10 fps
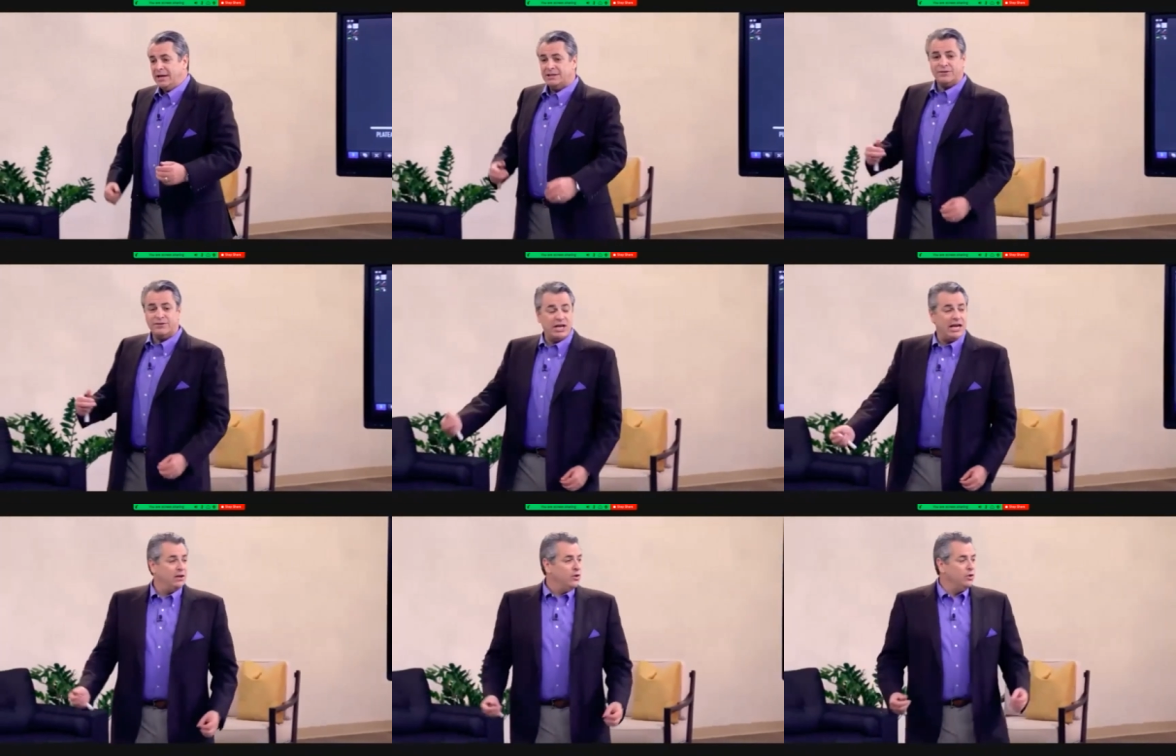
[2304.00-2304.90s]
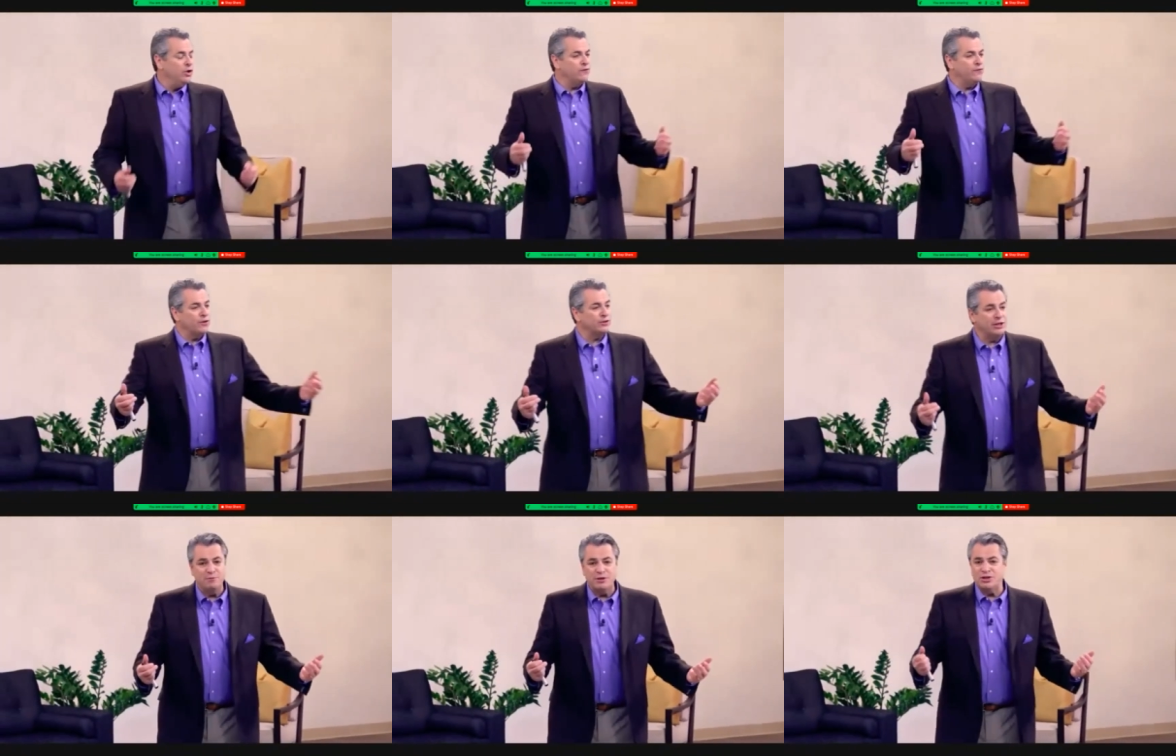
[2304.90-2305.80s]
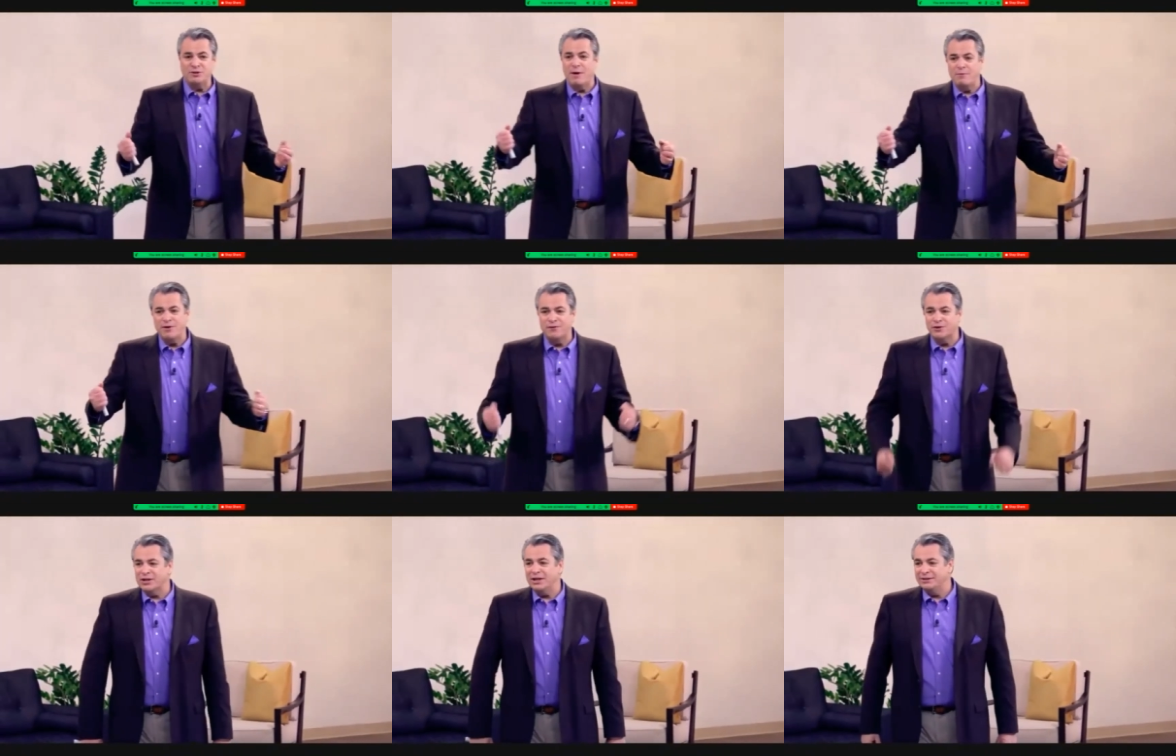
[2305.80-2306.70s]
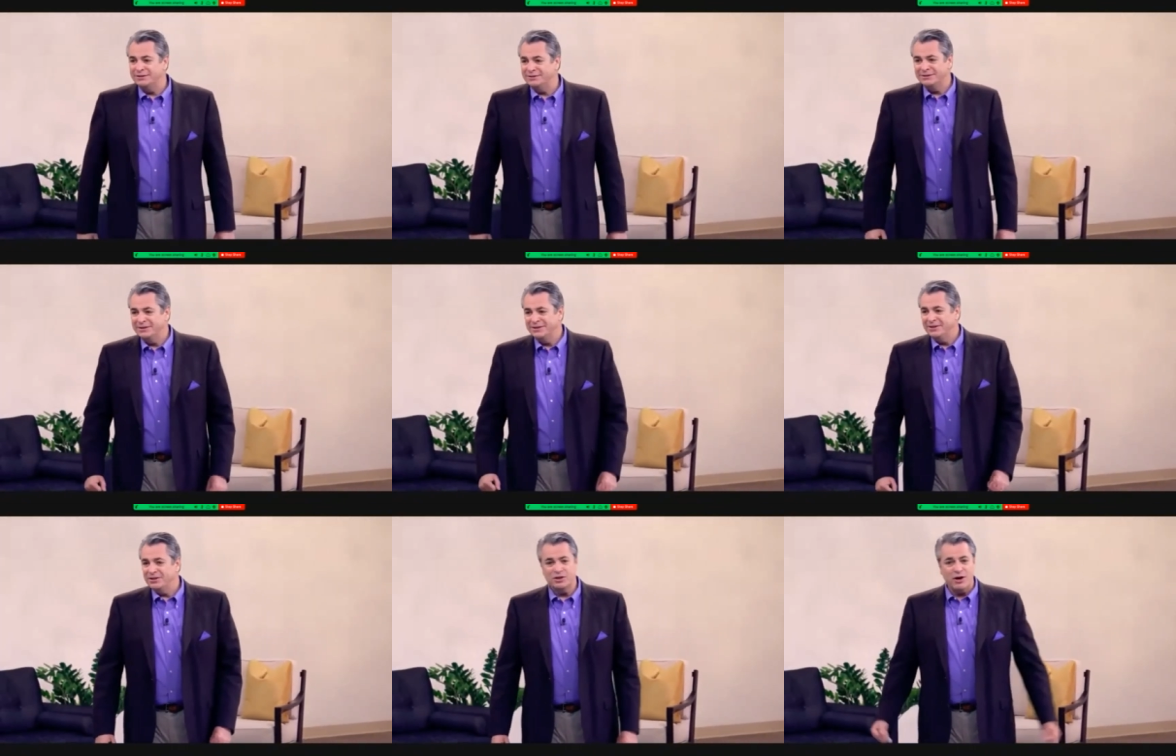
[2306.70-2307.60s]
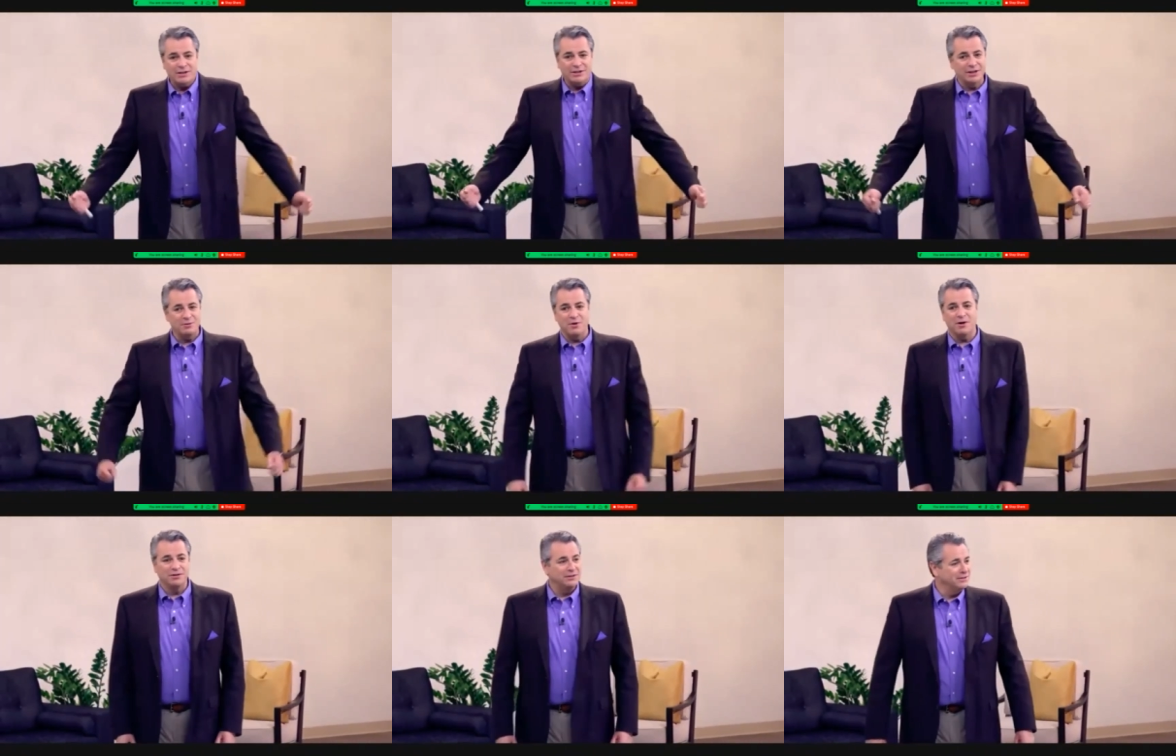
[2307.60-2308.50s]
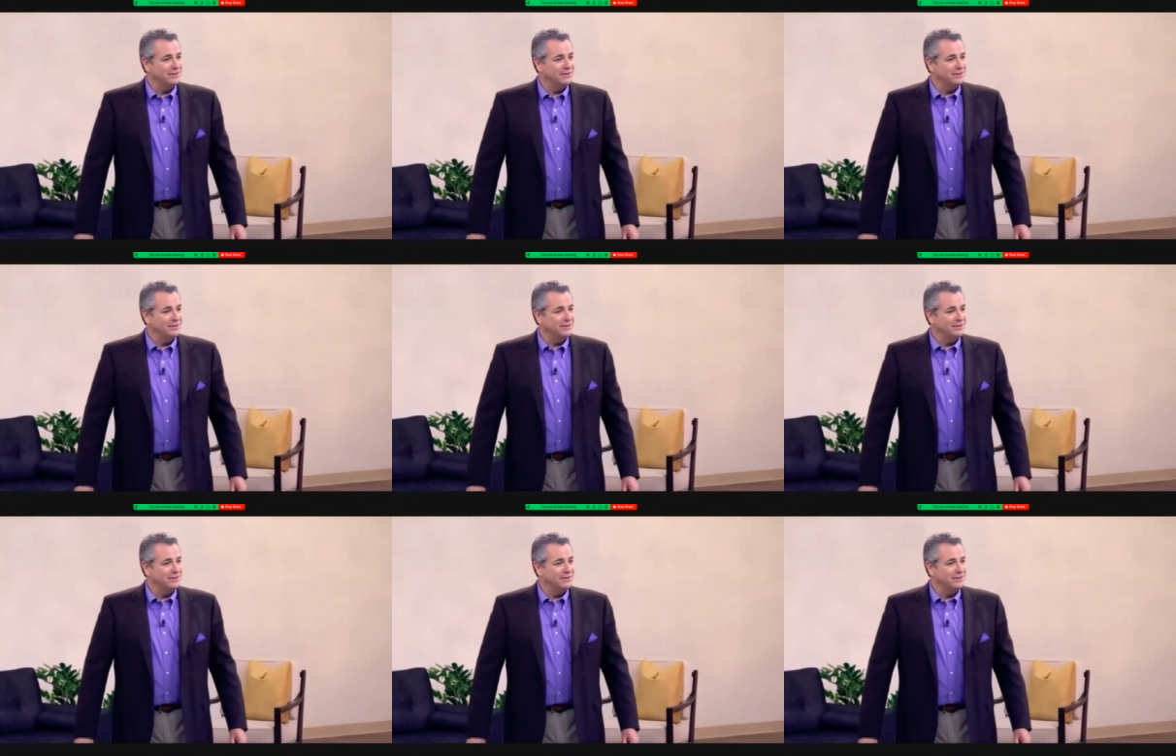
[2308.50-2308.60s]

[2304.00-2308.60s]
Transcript: Gets a sale. When you're first in the business, you remember your first sale? It's the greatest thing in the world.